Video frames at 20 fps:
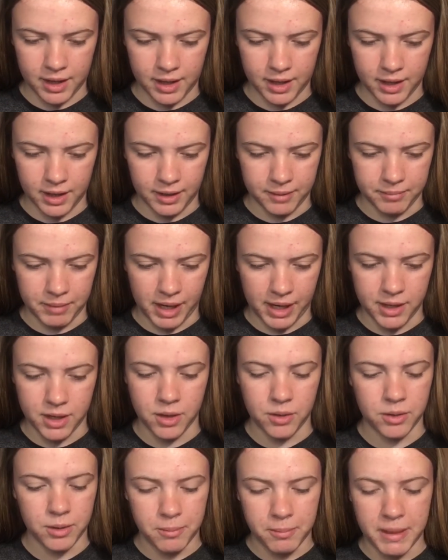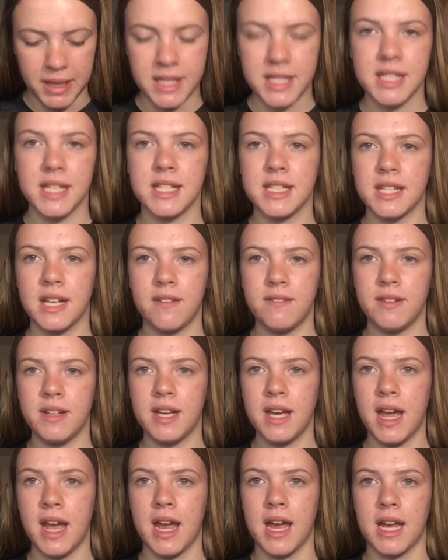I know the basics of
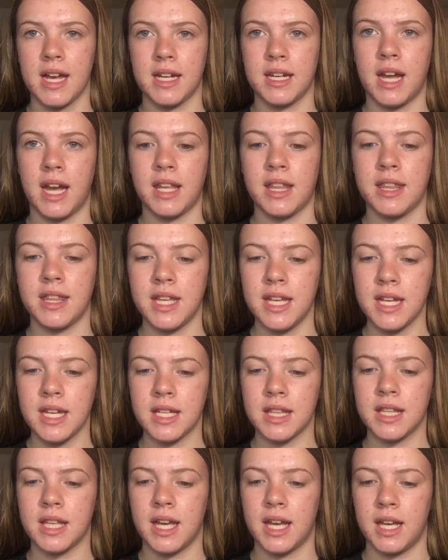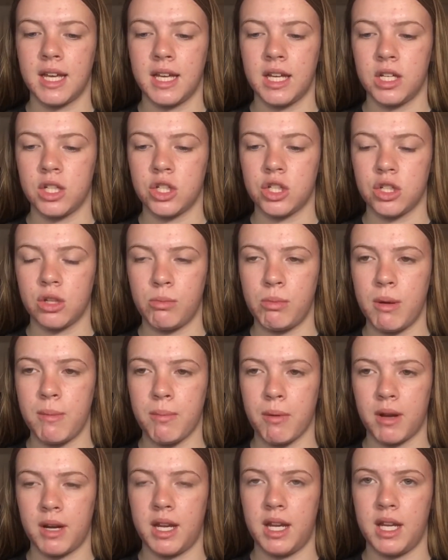it, and I think that it should be
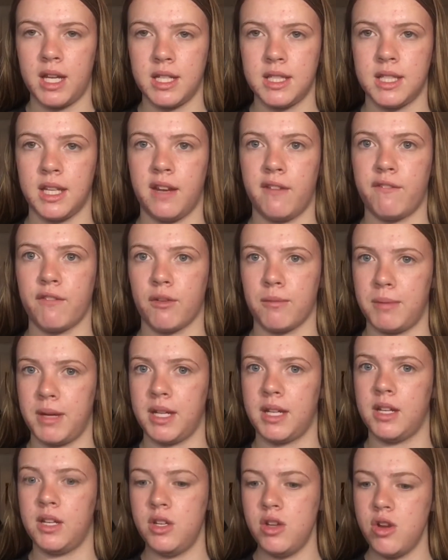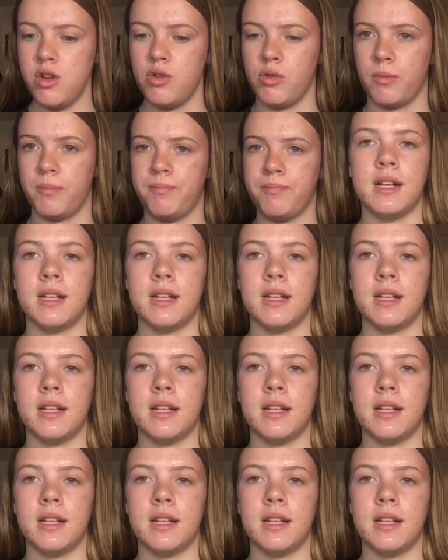pretty easy for me to do.